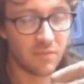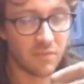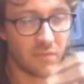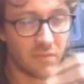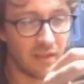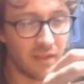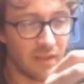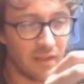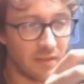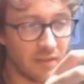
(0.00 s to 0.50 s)

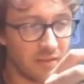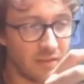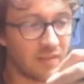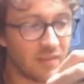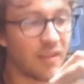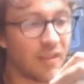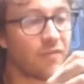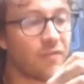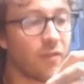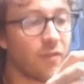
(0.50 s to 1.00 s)
MIDI. The
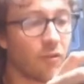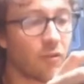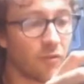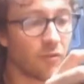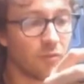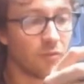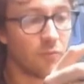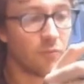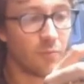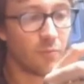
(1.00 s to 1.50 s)
default
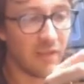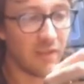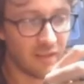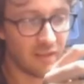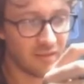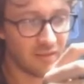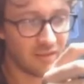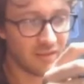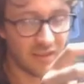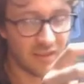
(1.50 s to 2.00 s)
will be
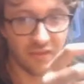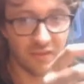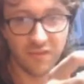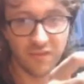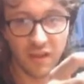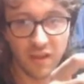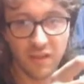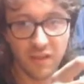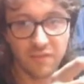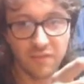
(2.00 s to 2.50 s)
DIN
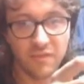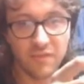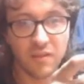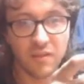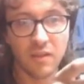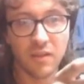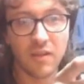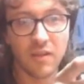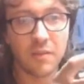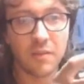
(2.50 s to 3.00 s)
5,
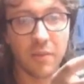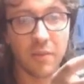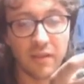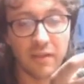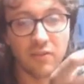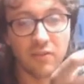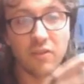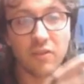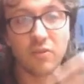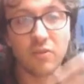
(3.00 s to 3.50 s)
but
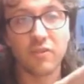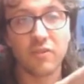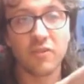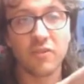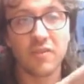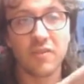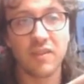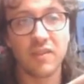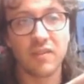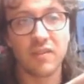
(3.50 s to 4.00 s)
you can
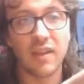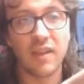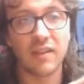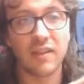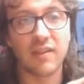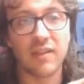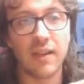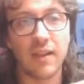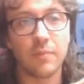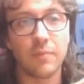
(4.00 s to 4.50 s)
also
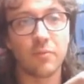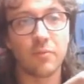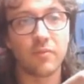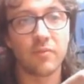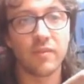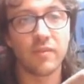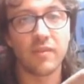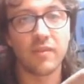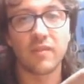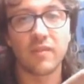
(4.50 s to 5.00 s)
get
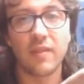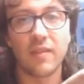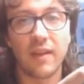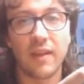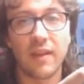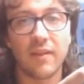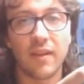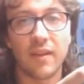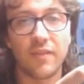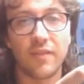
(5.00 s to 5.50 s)
cables
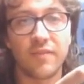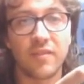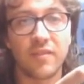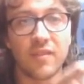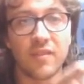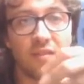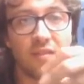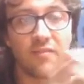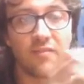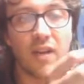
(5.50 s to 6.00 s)
that have
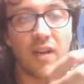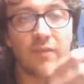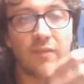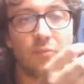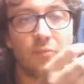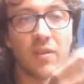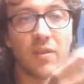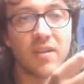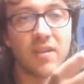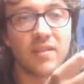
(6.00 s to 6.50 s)
DIN 5
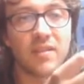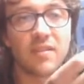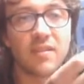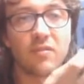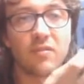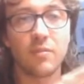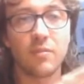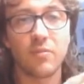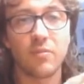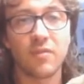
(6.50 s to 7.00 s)
on one end and
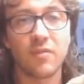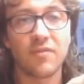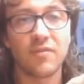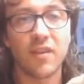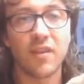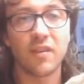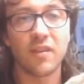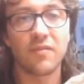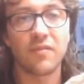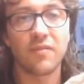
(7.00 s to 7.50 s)

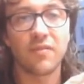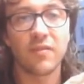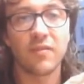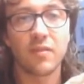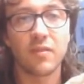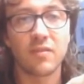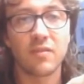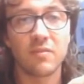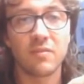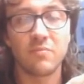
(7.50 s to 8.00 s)
3.5
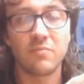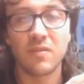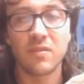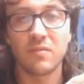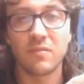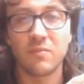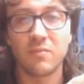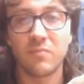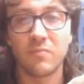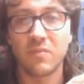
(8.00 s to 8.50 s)

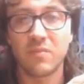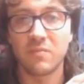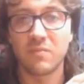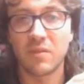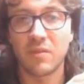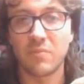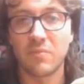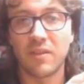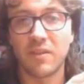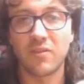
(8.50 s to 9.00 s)

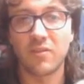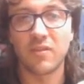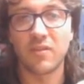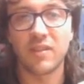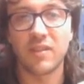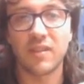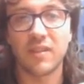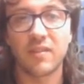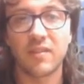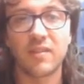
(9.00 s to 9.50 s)
millimeter on
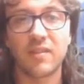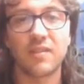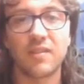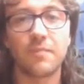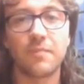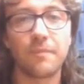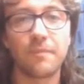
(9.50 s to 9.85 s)
the other.